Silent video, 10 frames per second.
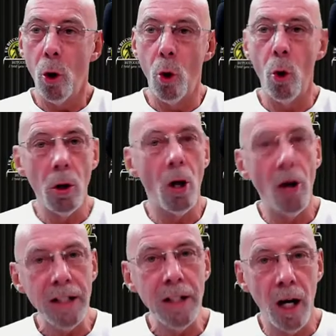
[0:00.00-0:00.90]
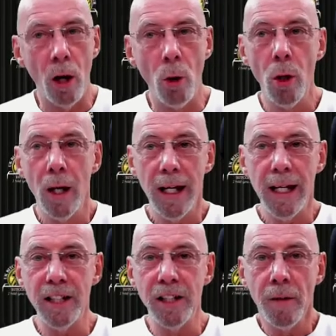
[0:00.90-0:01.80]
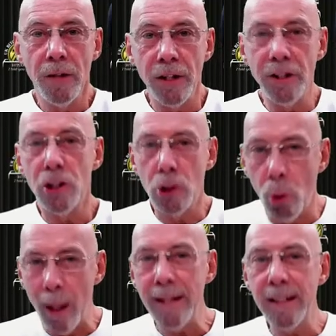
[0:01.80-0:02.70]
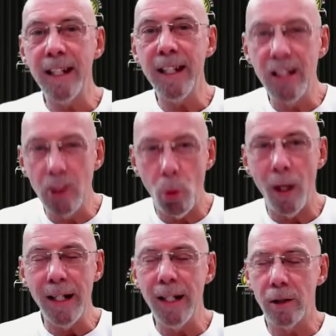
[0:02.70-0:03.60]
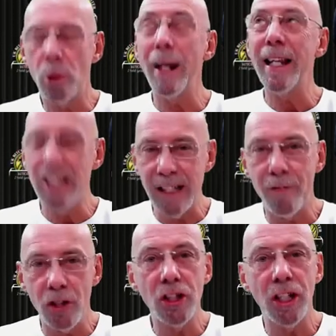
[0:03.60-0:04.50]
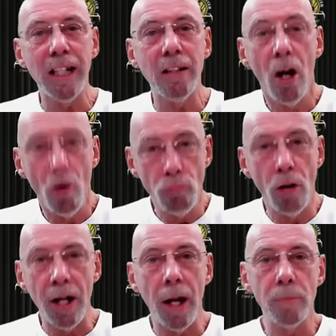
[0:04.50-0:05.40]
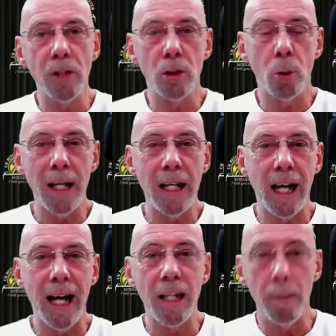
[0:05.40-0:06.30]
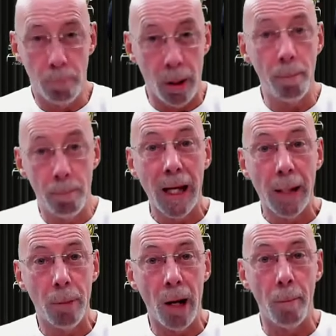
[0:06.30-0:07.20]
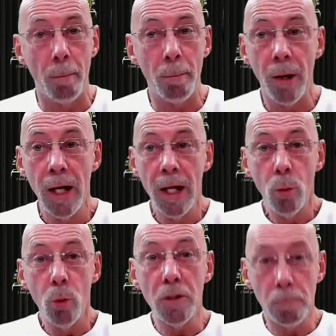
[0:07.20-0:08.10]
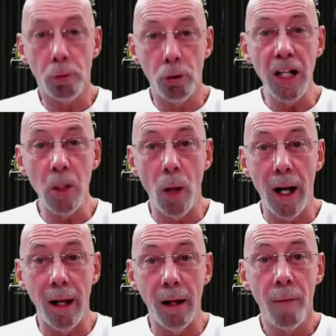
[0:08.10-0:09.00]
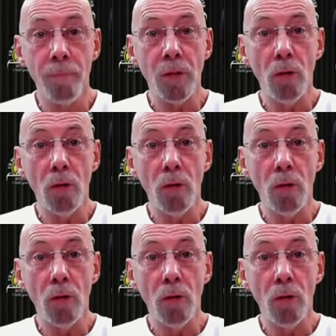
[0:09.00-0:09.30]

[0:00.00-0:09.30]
all I know is that the 2017 run-up to 20K, the big pump, was pretty well